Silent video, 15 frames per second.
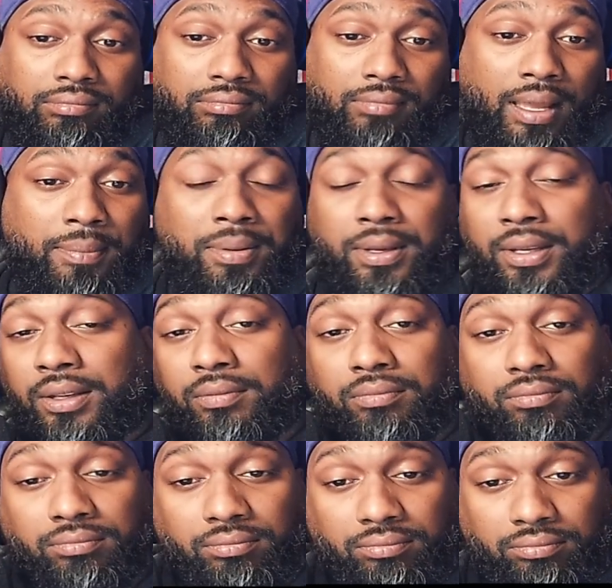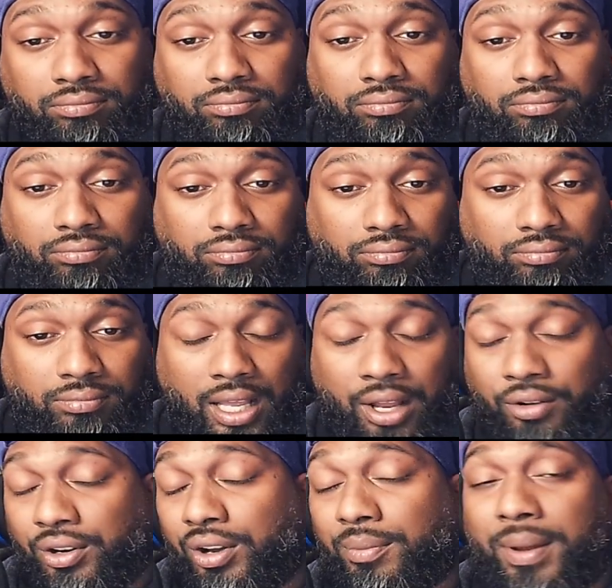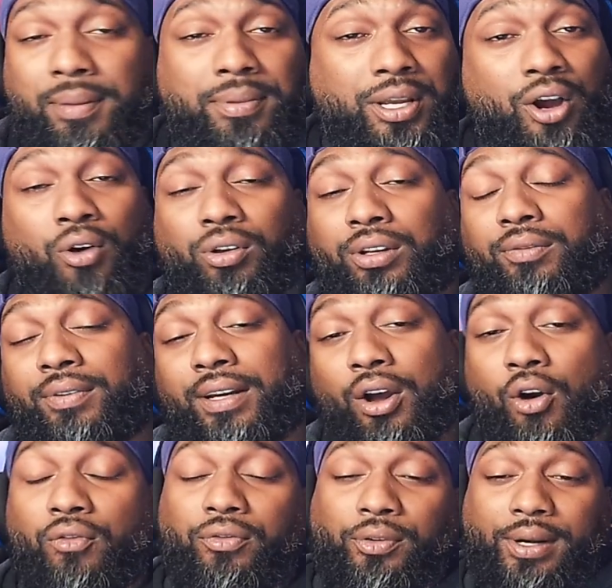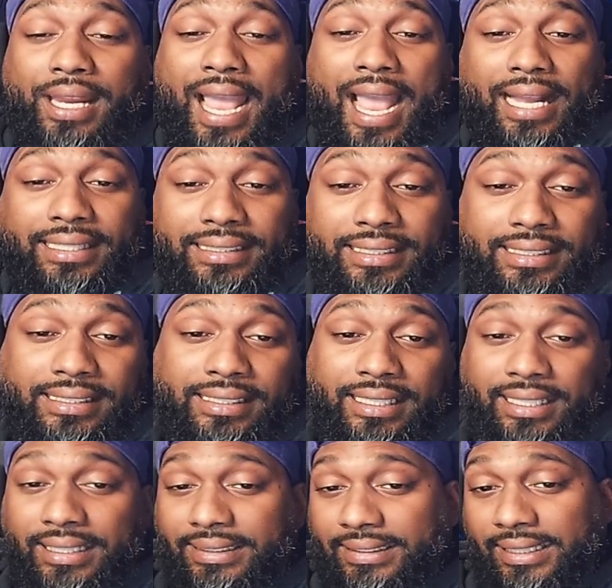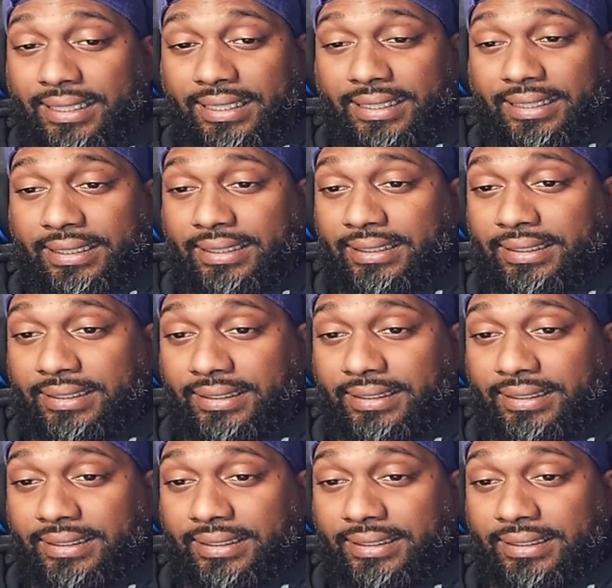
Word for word: maybe, I don't know, maybe Colie overreacted to